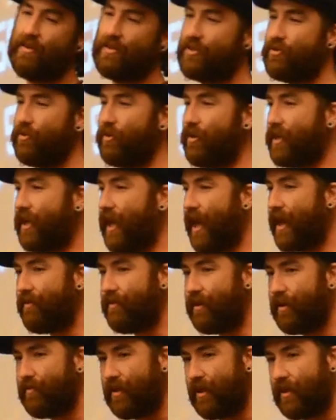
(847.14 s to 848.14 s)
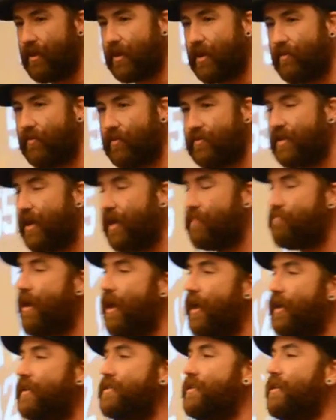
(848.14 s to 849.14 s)
Stuart and Katarina being on the cover of Time
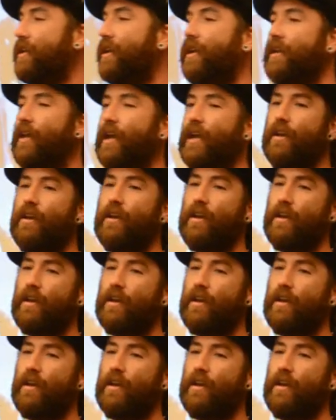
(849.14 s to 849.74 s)
magazine, and